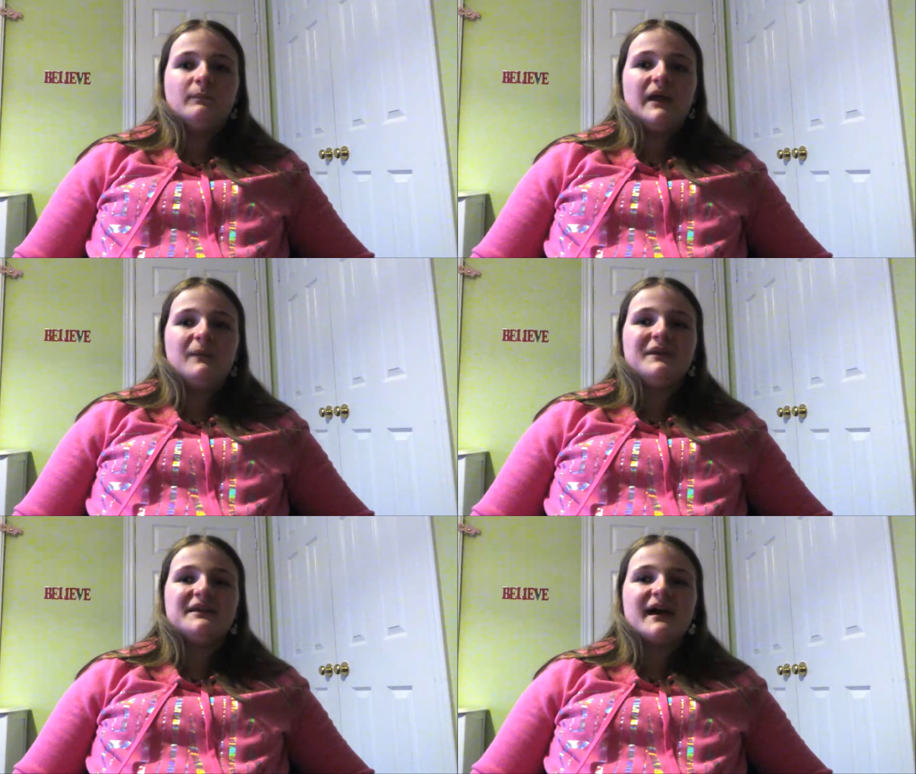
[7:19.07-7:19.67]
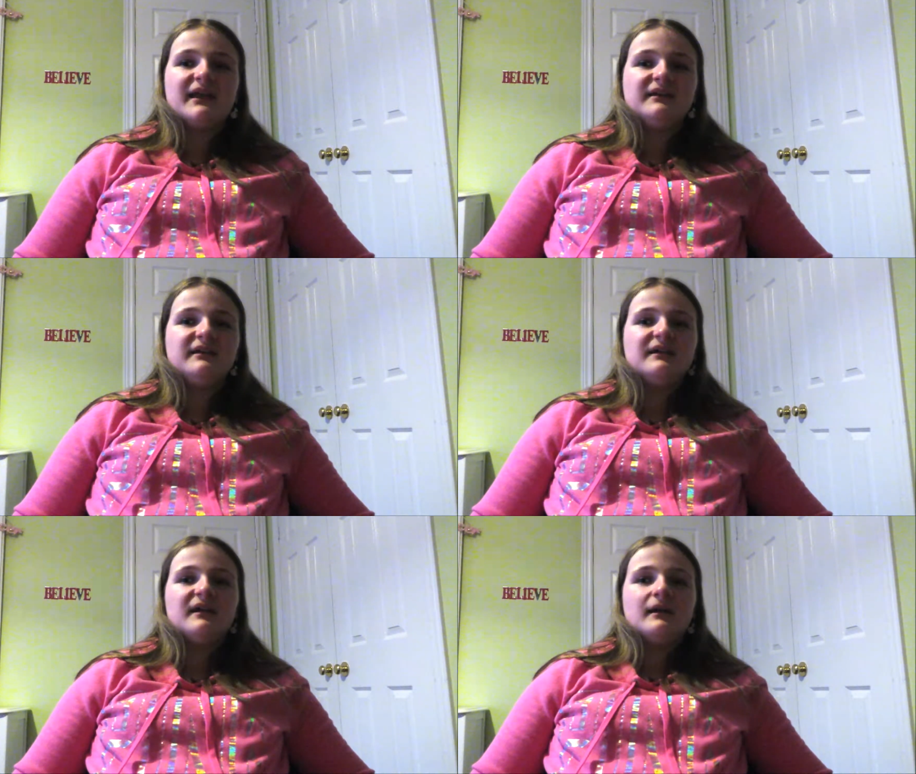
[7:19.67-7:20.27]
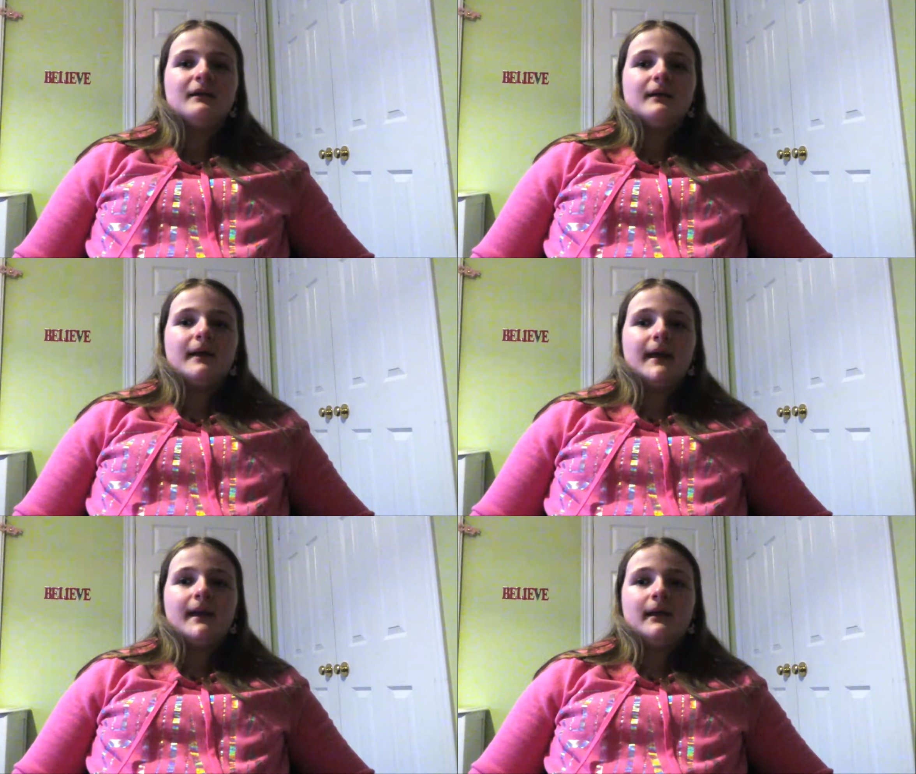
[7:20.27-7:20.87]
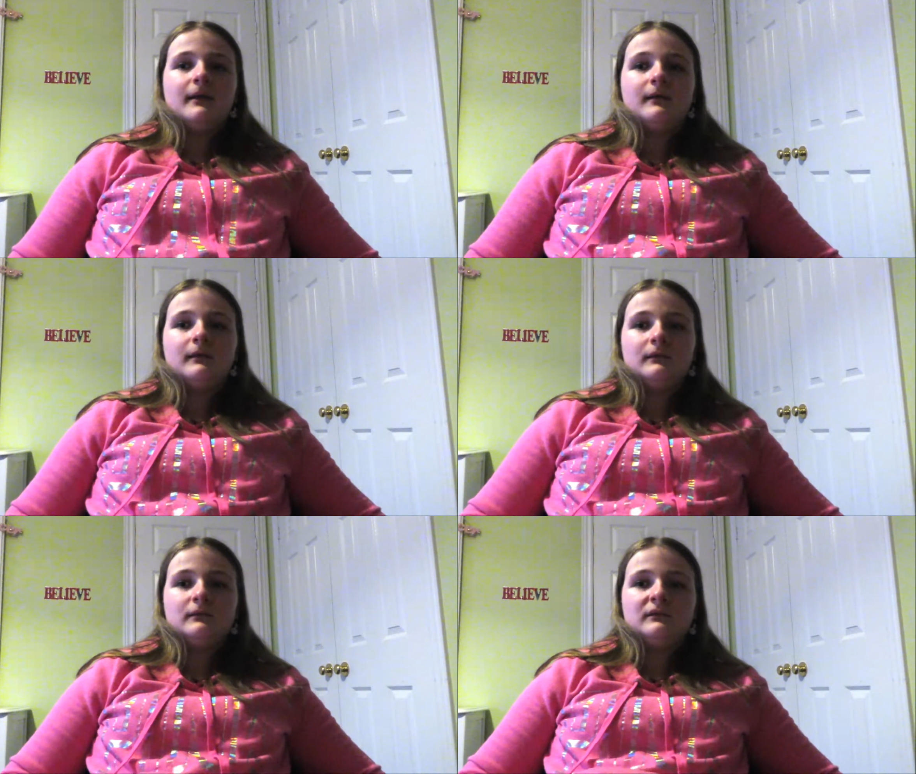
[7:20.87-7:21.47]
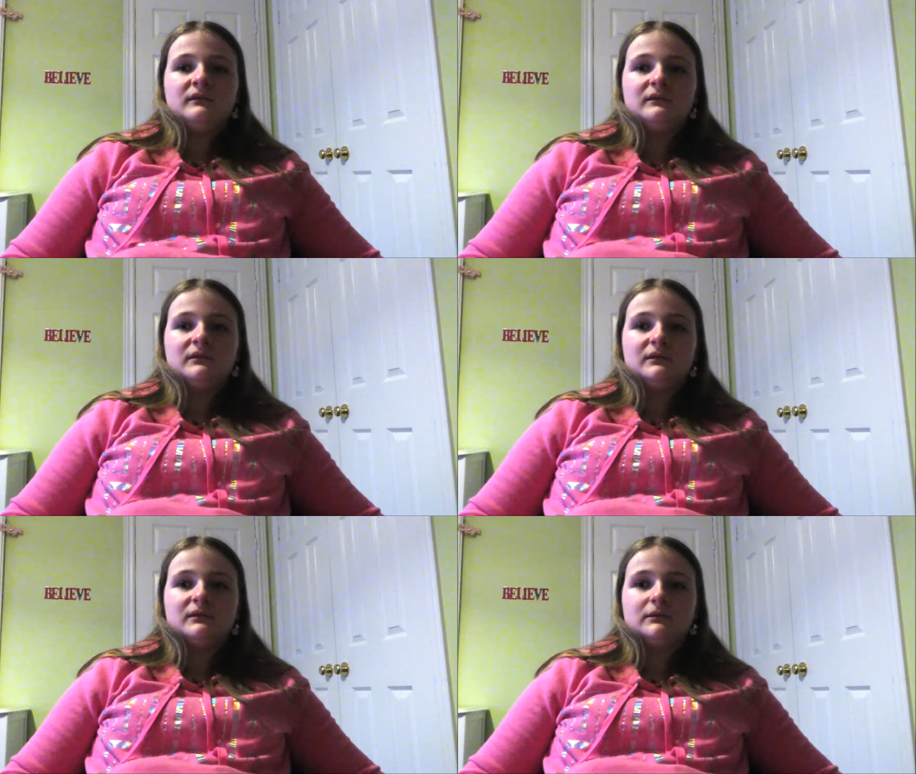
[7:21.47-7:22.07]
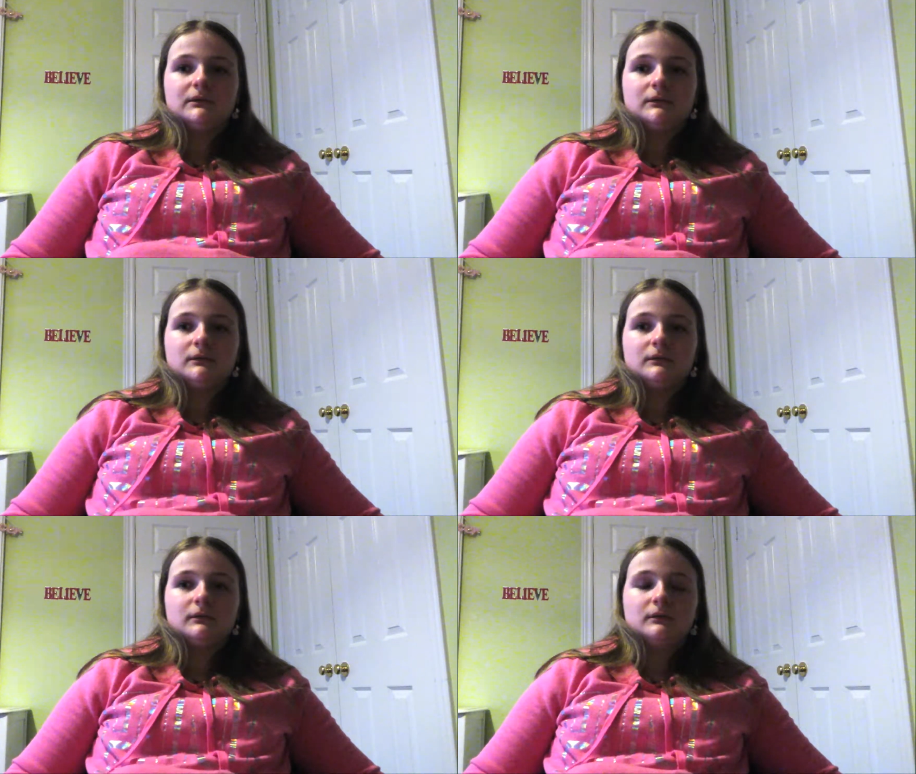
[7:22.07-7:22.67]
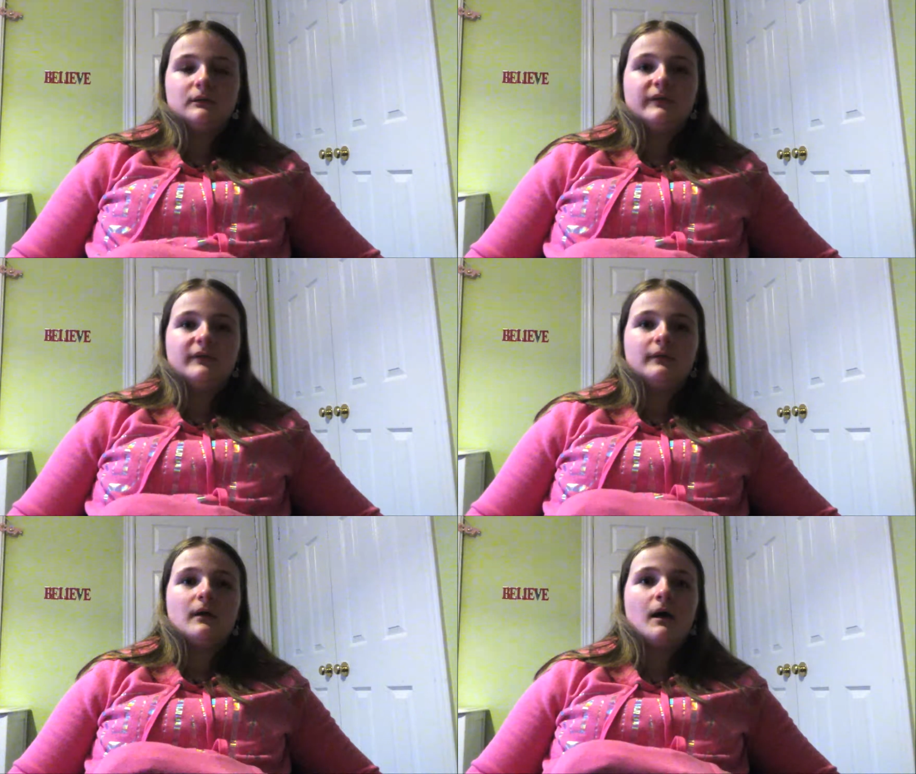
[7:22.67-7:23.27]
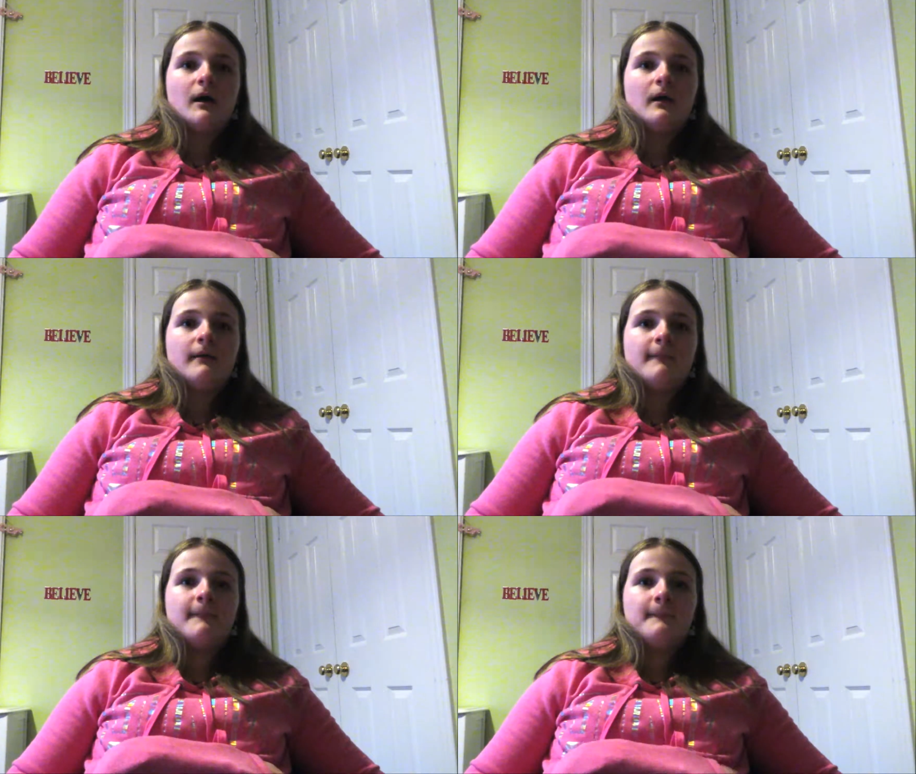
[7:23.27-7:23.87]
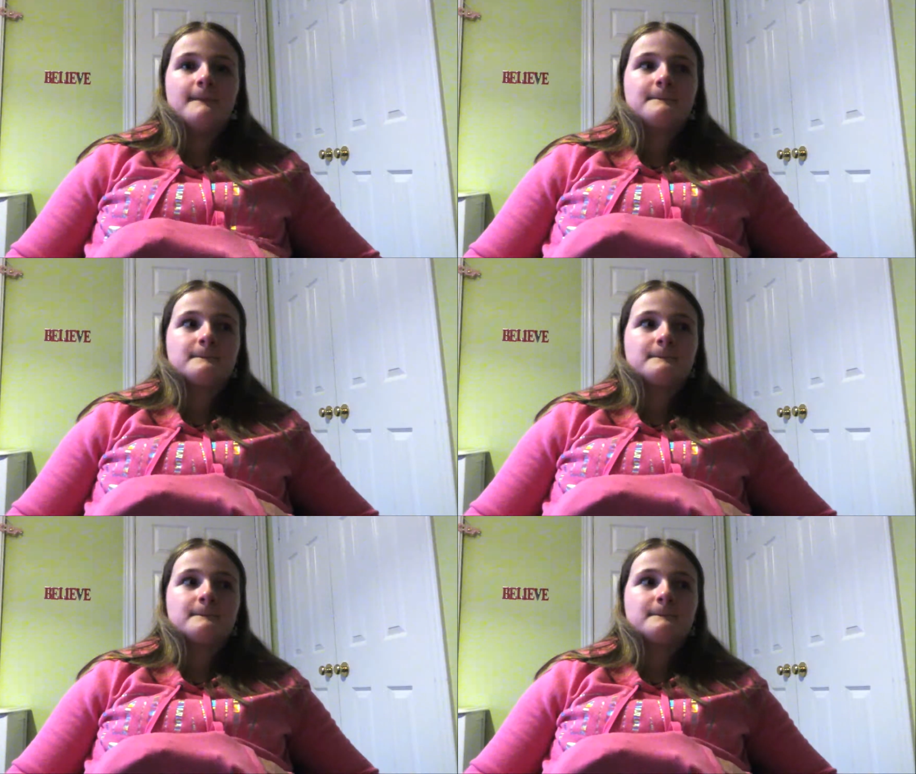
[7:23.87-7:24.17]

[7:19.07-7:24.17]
Baby Daddy and um,